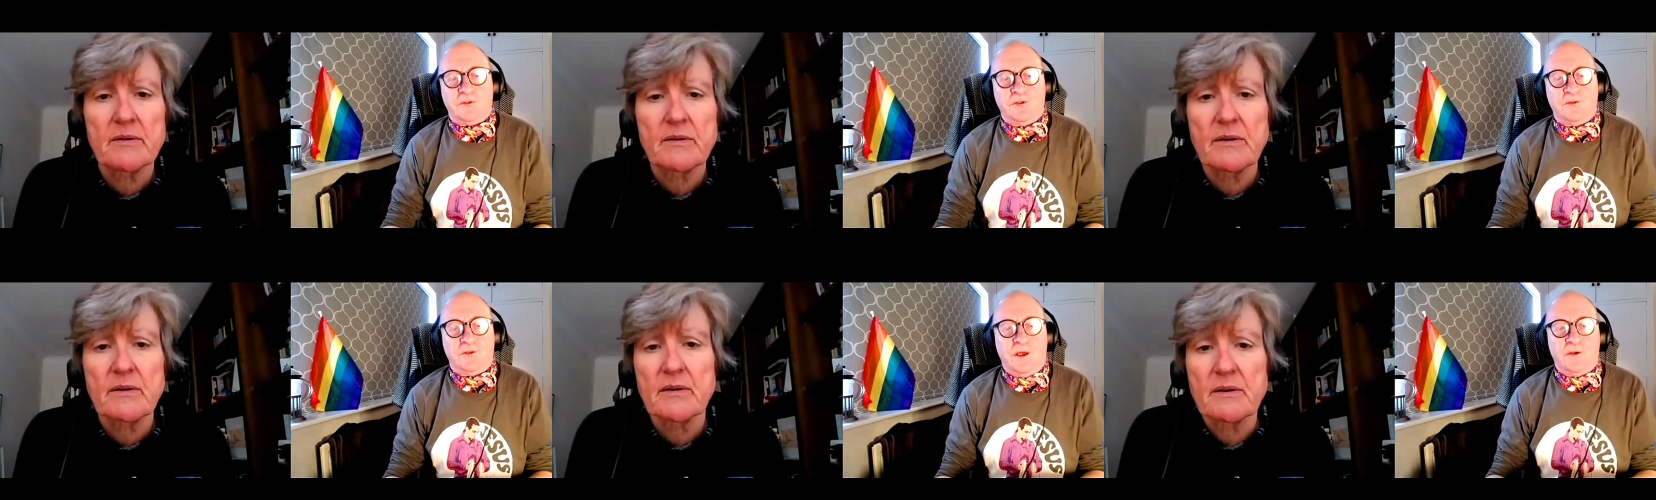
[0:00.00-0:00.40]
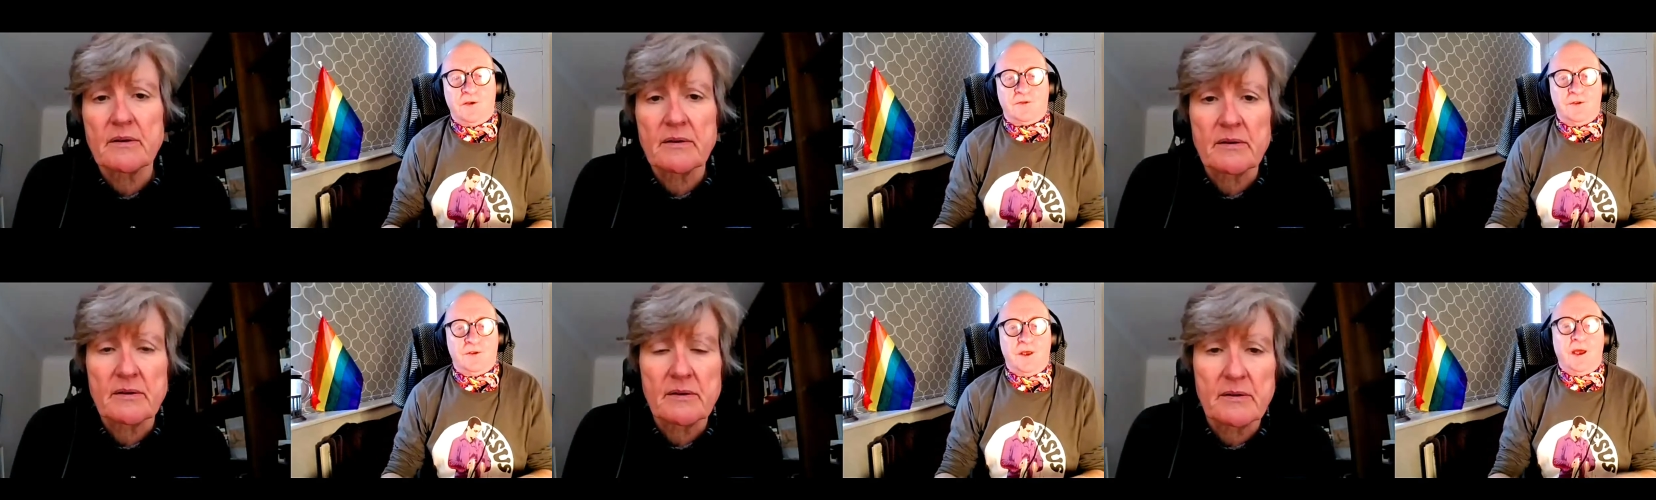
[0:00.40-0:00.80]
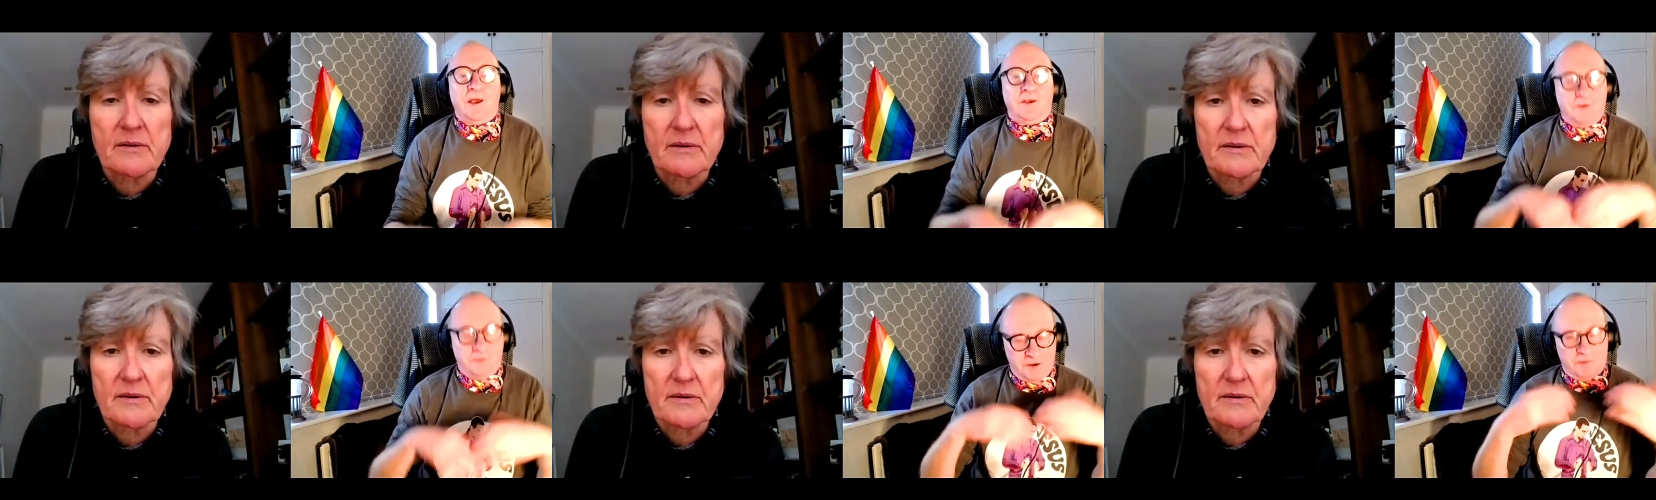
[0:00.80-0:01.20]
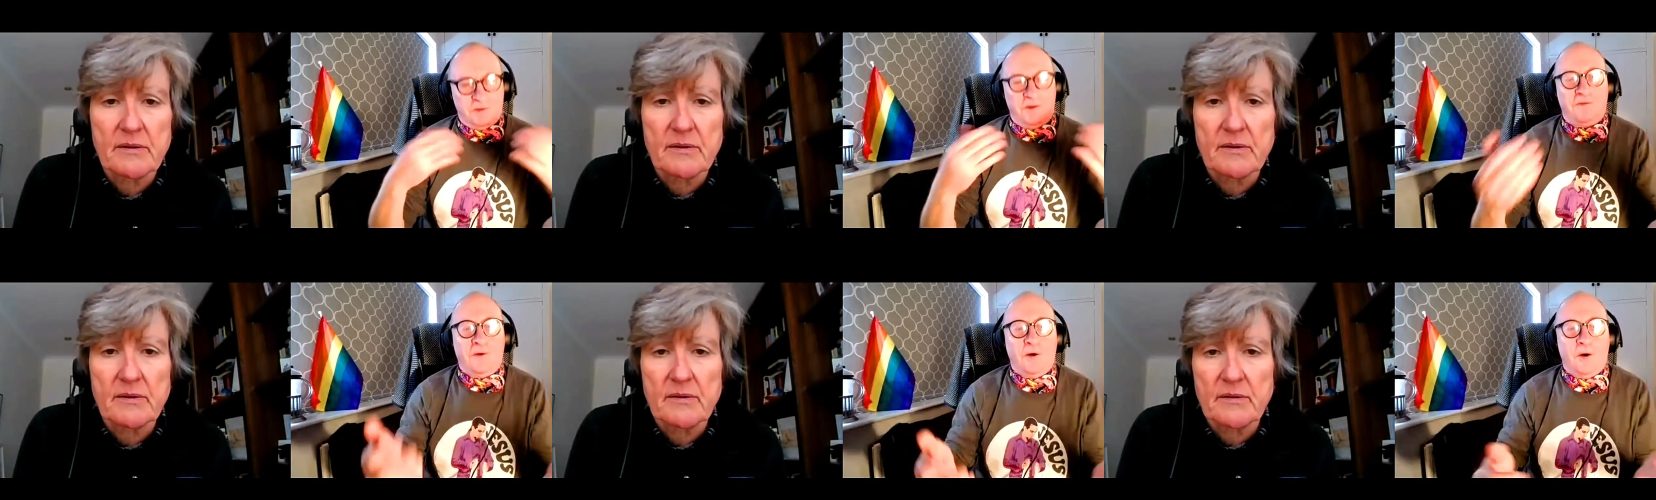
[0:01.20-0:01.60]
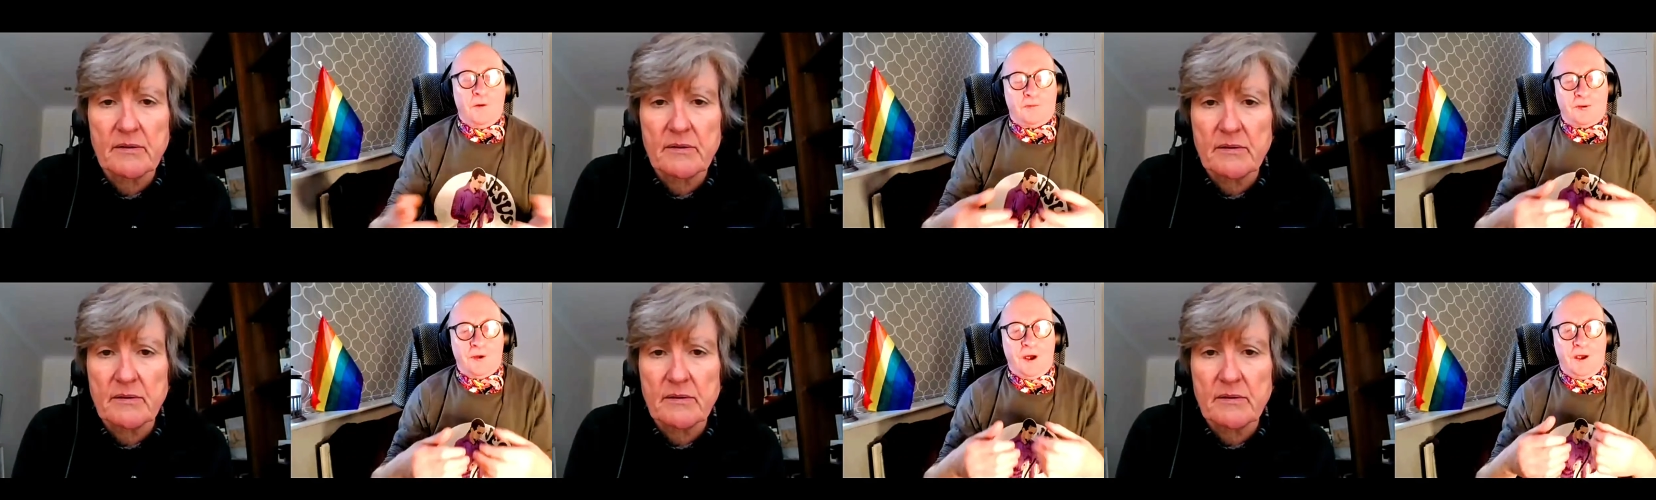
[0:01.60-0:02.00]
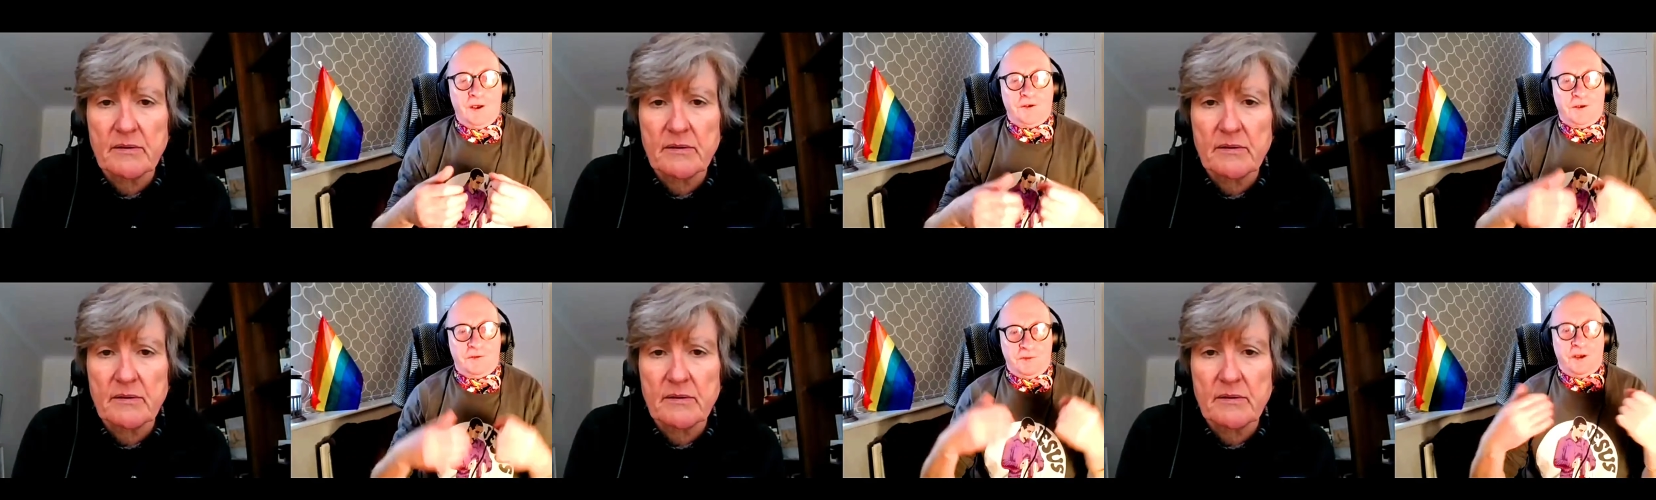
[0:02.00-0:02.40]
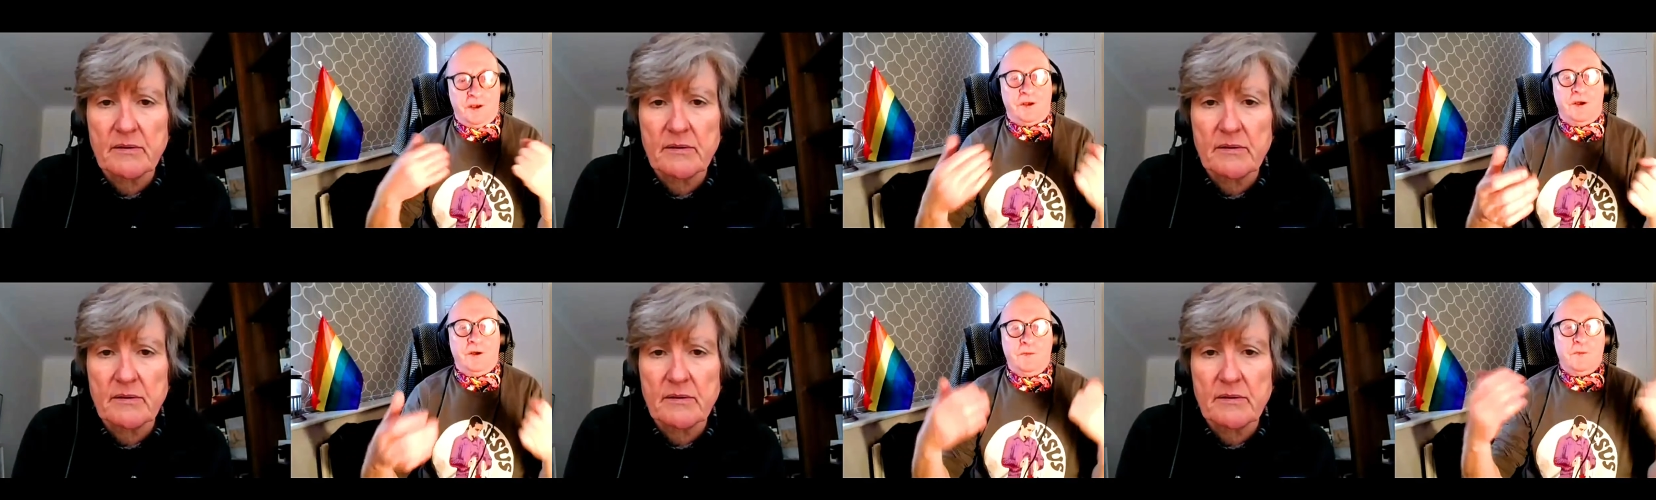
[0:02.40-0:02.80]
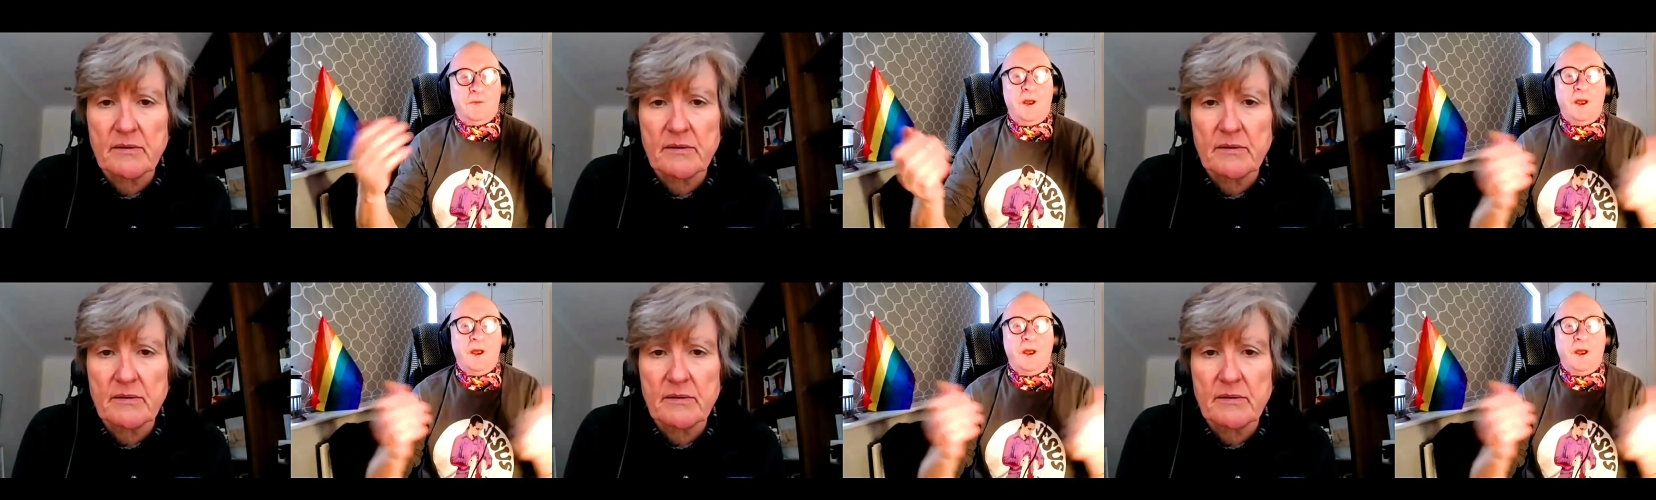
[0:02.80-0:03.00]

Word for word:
Speaker 1: 2008. It was before Pride had become